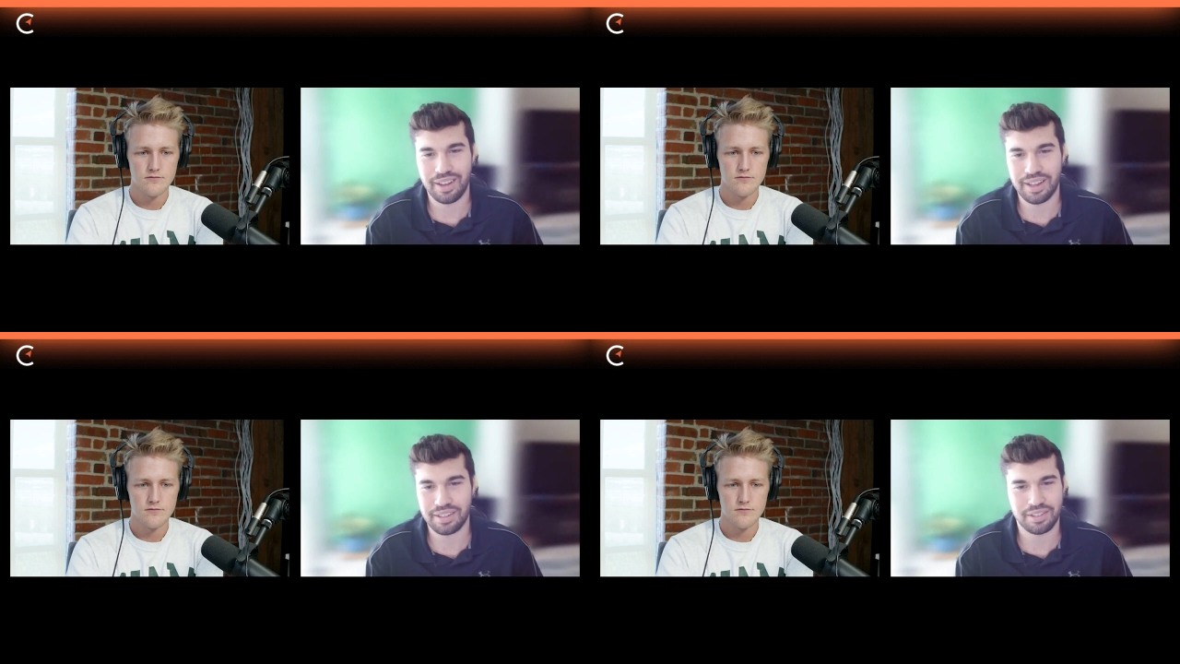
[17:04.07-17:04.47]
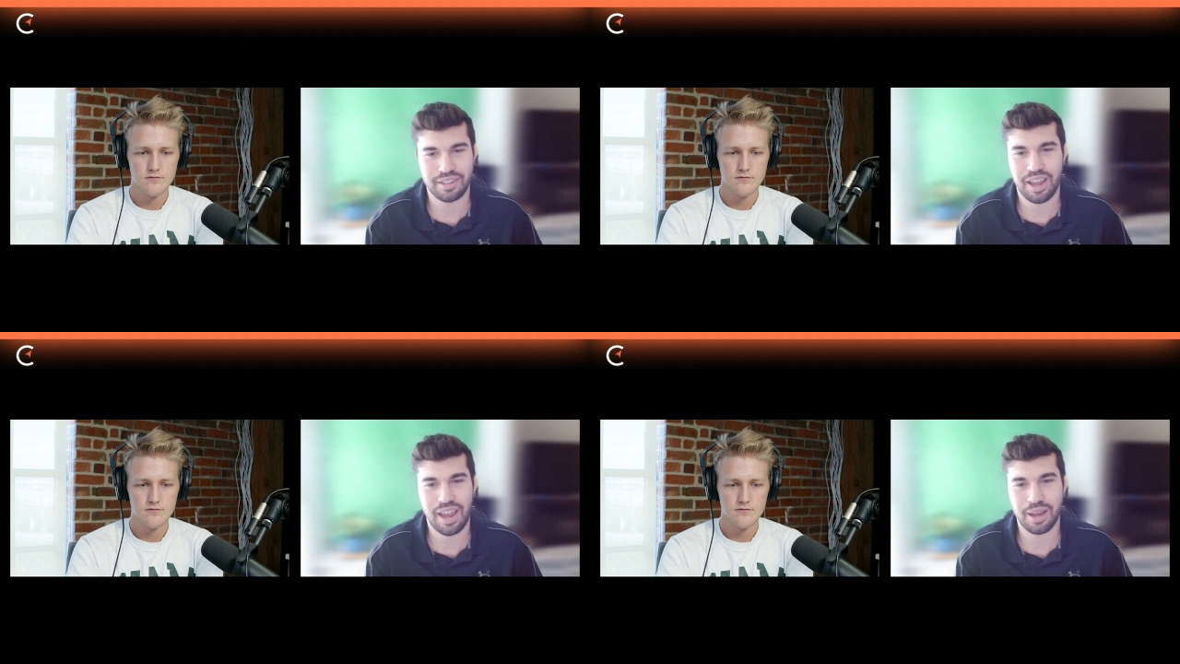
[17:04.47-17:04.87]
Speaker 1: is a
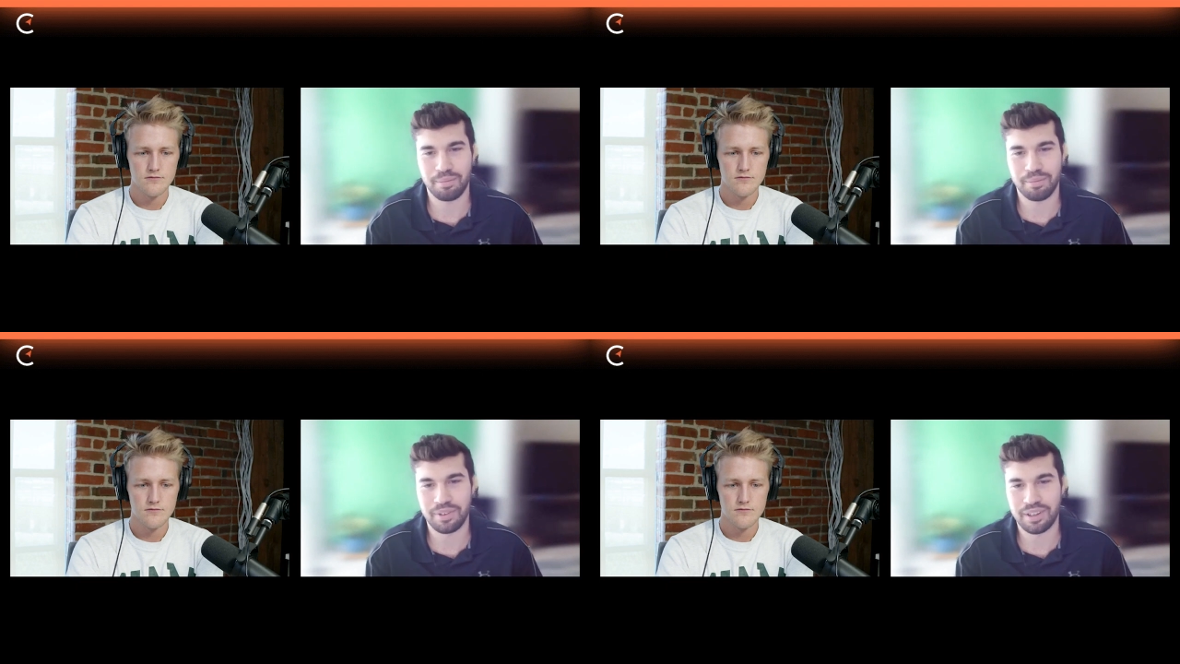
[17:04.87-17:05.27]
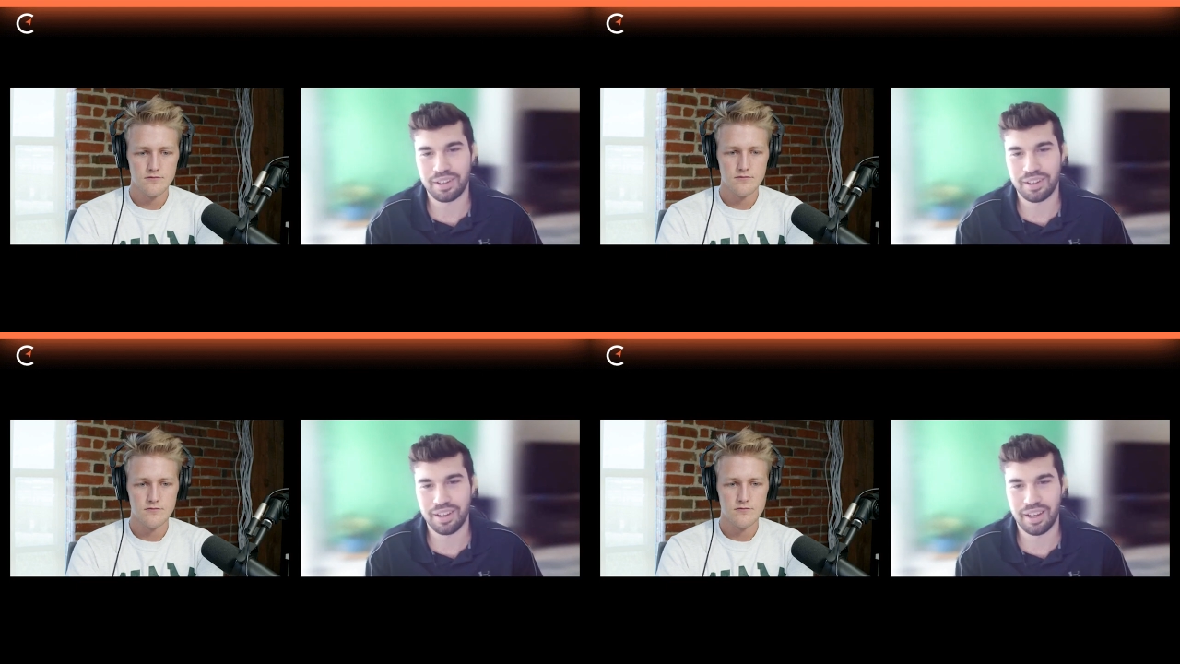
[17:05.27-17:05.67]
scam
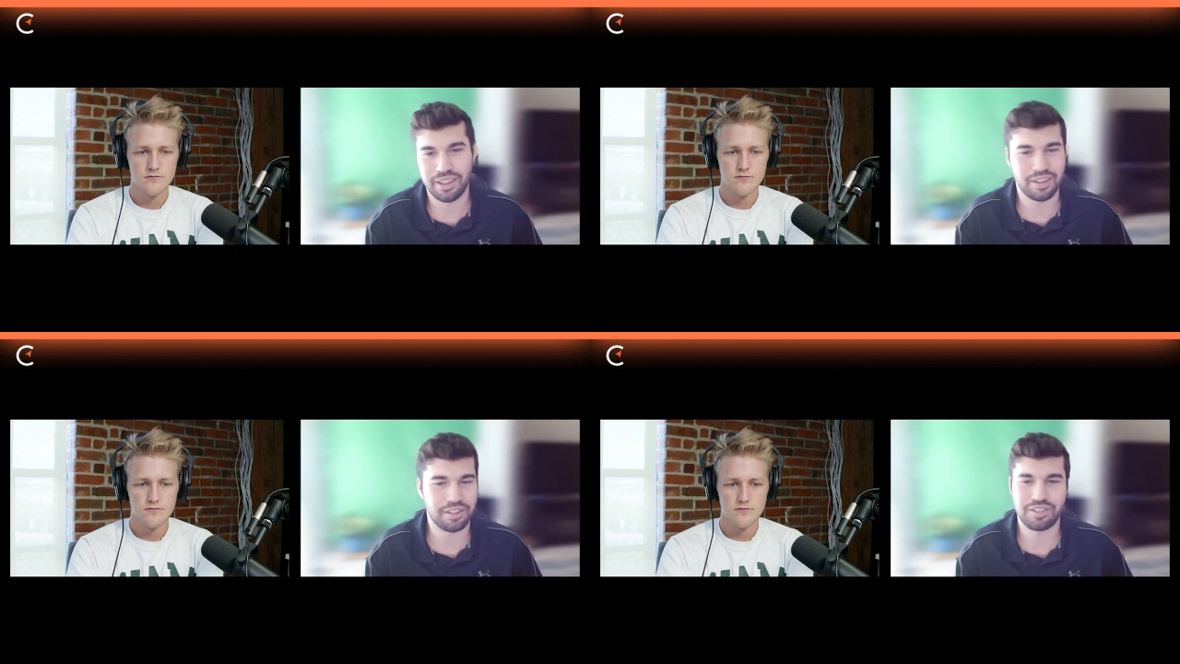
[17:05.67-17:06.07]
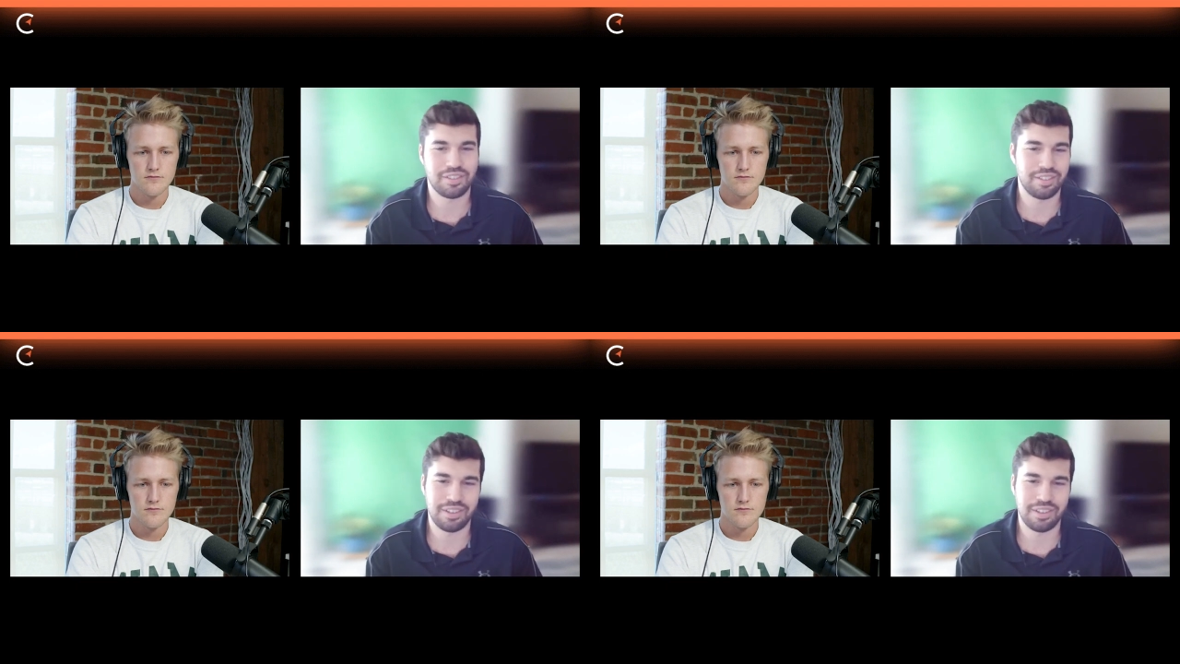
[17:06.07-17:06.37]
and there's